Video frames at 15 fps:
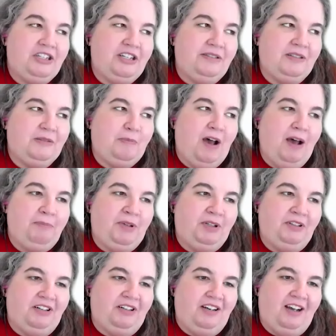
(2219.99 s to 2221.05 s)
she's
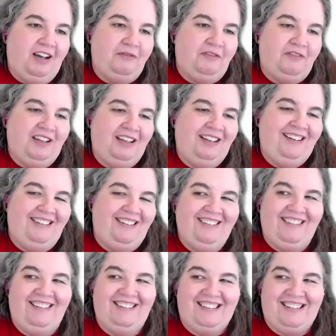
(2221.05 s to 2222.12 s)
popular enough that
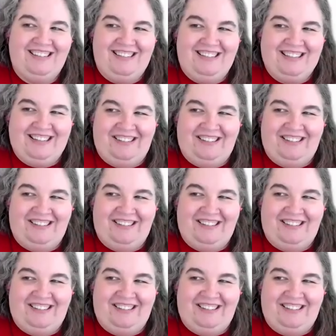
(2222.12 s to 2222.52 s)
she's